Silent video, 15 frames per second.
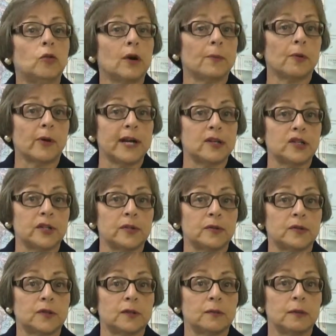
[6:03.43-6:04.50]

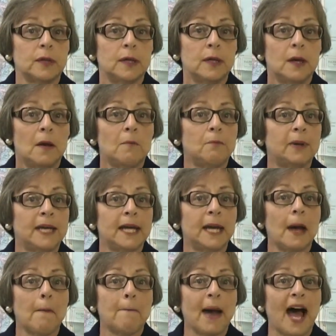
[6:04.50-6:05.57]
corporations,
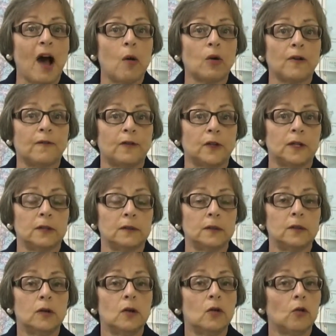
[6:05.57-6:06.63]
big, powerful
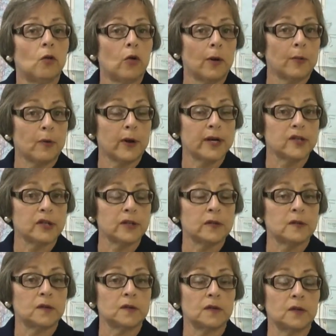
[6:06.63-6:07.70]

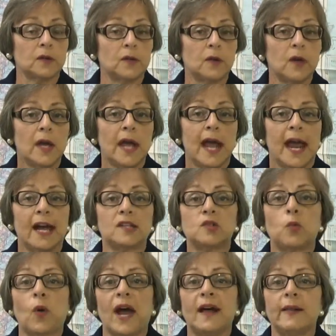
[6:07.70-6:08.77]
corporations, as
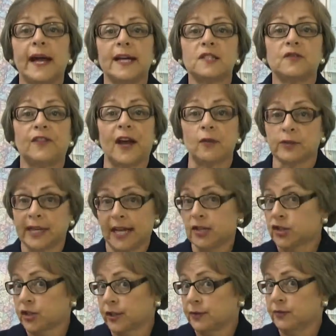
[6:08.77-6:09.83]
well as
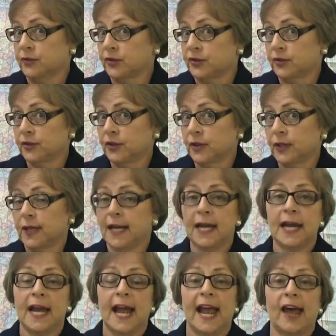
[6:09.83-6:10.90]
foundations.
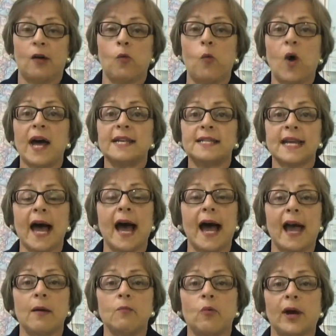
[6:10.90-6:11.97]
At one
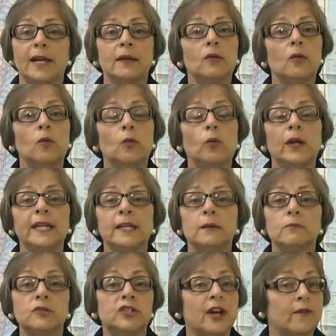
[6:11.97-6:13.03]
time when
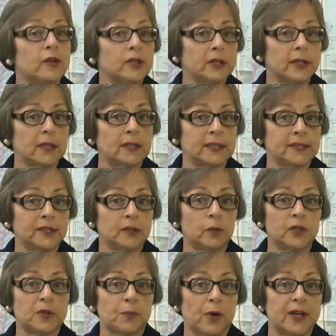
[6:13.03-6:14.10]
William Jefferson Clinton
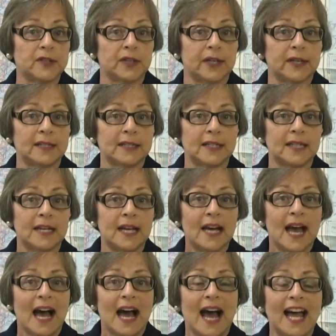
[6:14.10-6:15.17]
was president,
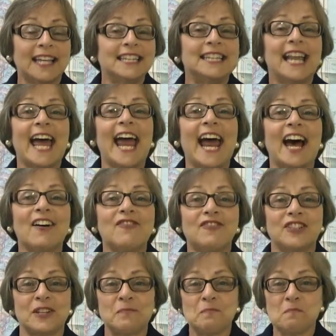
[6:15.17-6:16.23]
I laughed